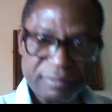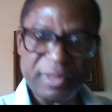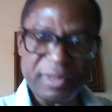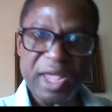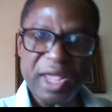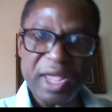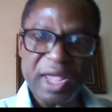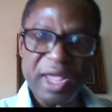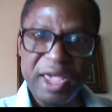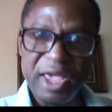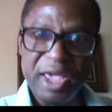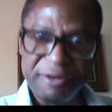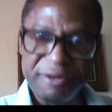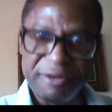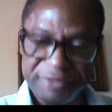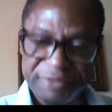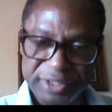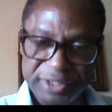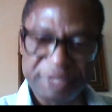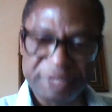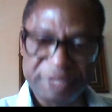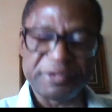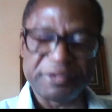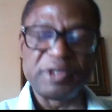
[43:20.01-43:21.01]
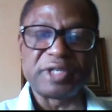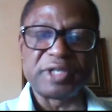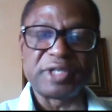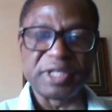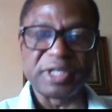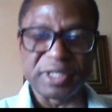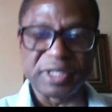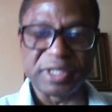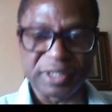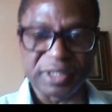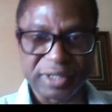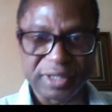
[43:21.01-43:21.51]
health
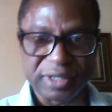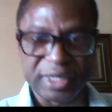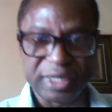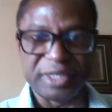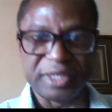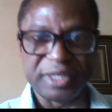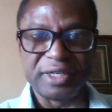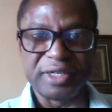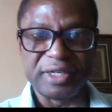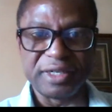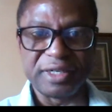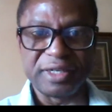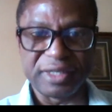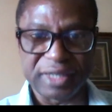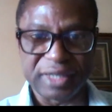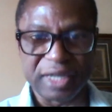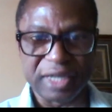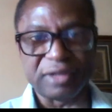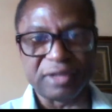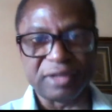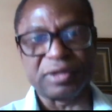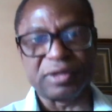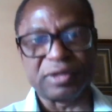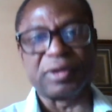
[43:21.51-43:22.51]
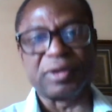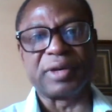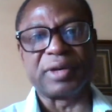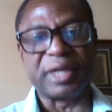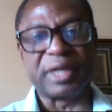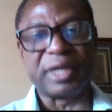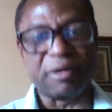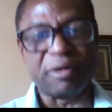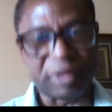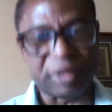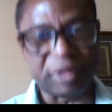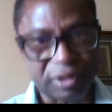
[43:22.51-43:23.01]
difficulties. They didn't say so. They
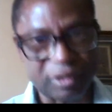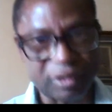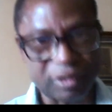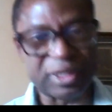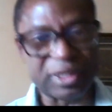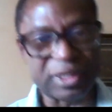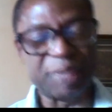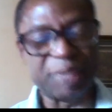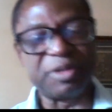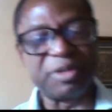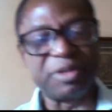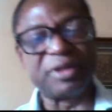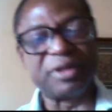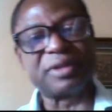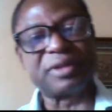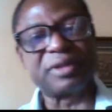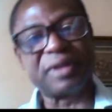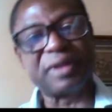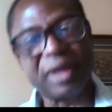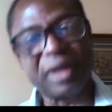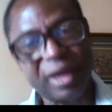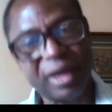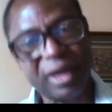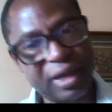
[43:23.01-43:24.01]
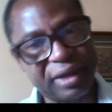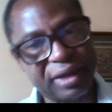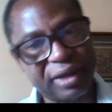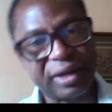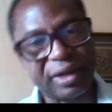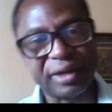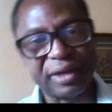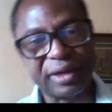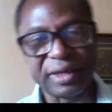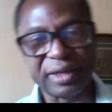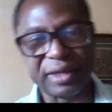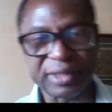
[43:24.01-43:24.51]
was contaminated, and
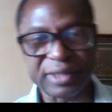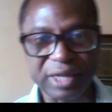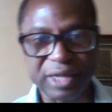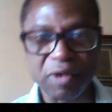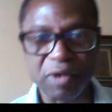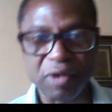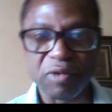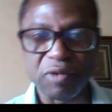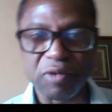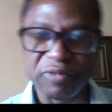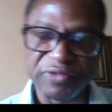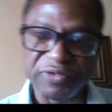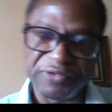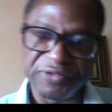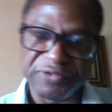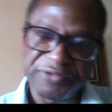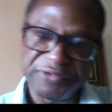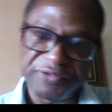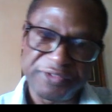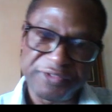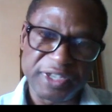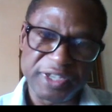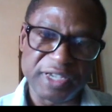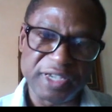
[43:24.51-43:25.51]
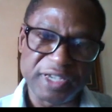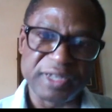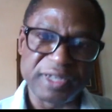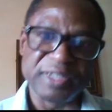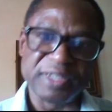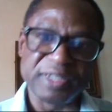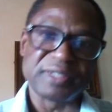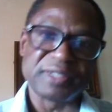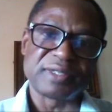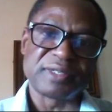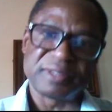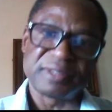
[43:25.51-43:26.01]
then they stay home thinking
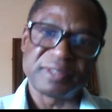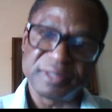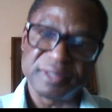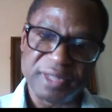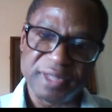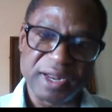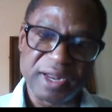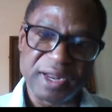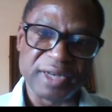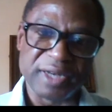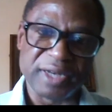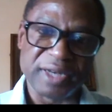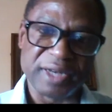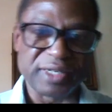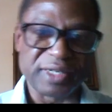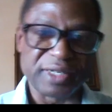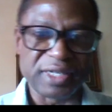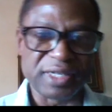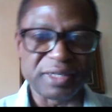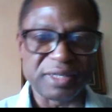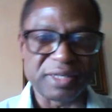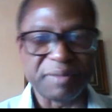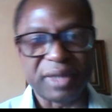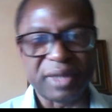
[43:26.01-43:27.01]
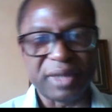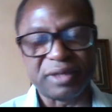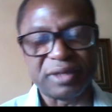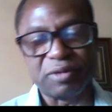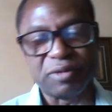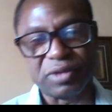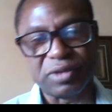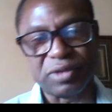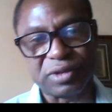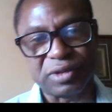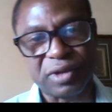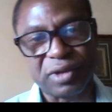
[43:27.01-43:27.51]
there are disease, but it
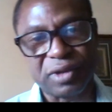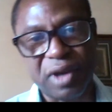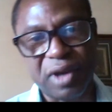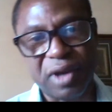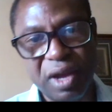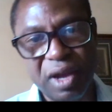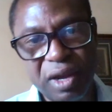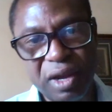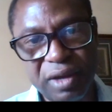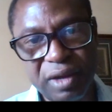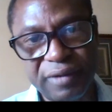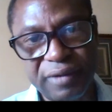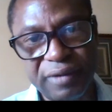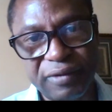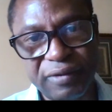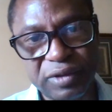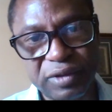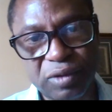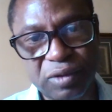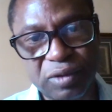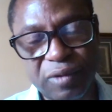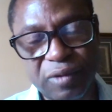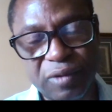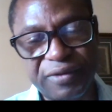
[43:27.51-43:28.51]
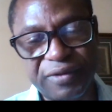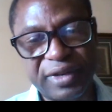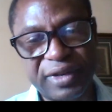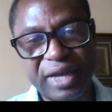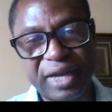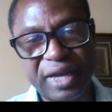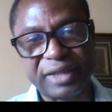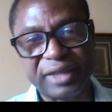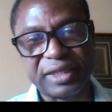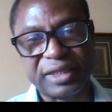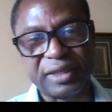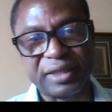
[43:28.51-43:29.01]
was
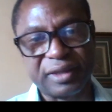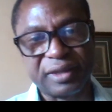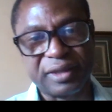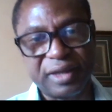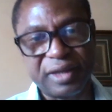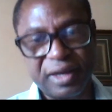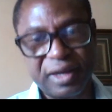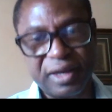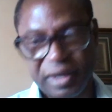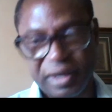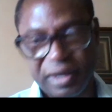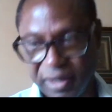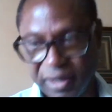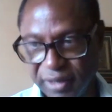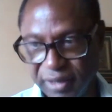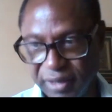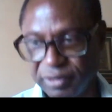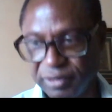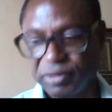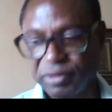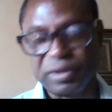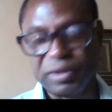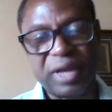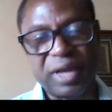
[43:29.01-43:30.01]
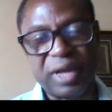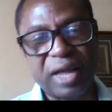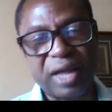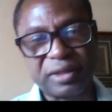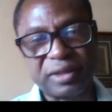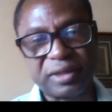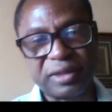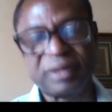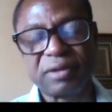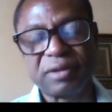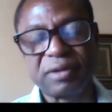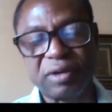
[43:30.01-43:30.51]
COVID-19, and so
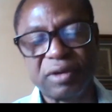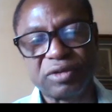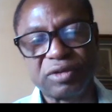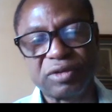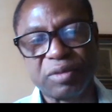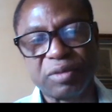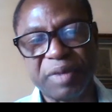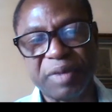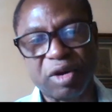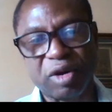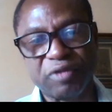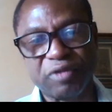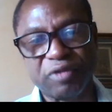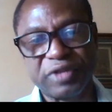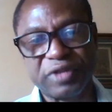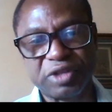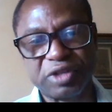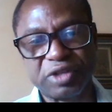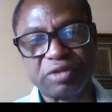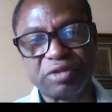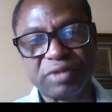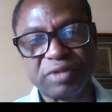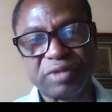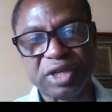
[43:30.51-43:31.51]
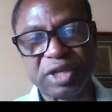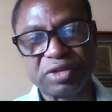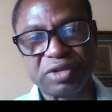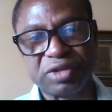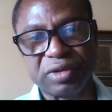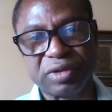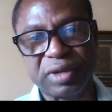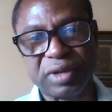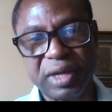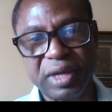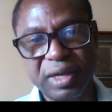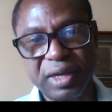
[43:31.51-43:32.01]
that's also part of the
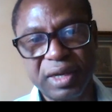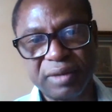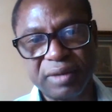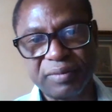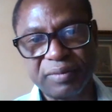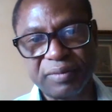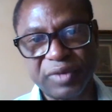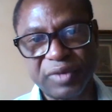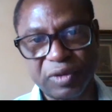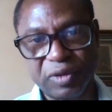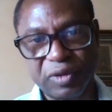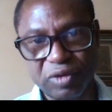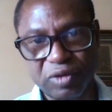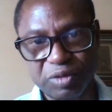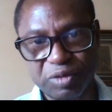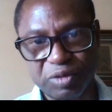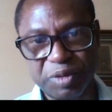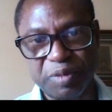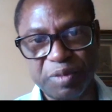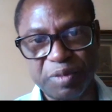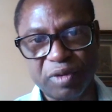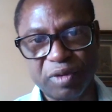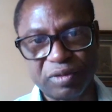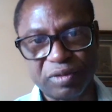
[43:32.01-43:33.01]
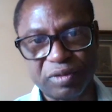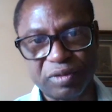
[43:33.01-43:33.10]
situation because people